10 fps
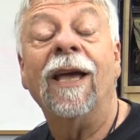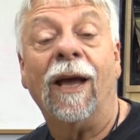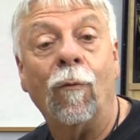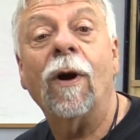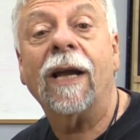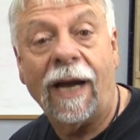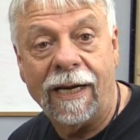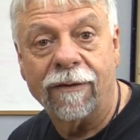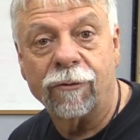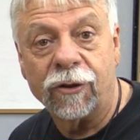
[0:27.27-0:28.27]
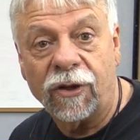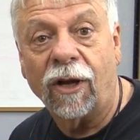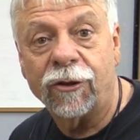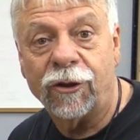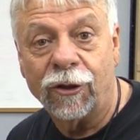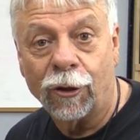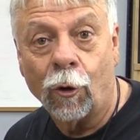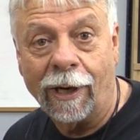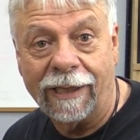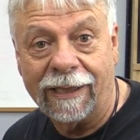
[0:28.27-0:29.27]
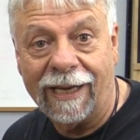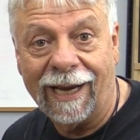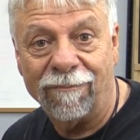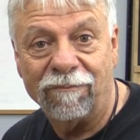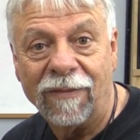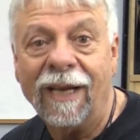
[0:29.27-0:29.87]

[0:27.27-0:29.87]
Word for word: and what kind of results you're going to get.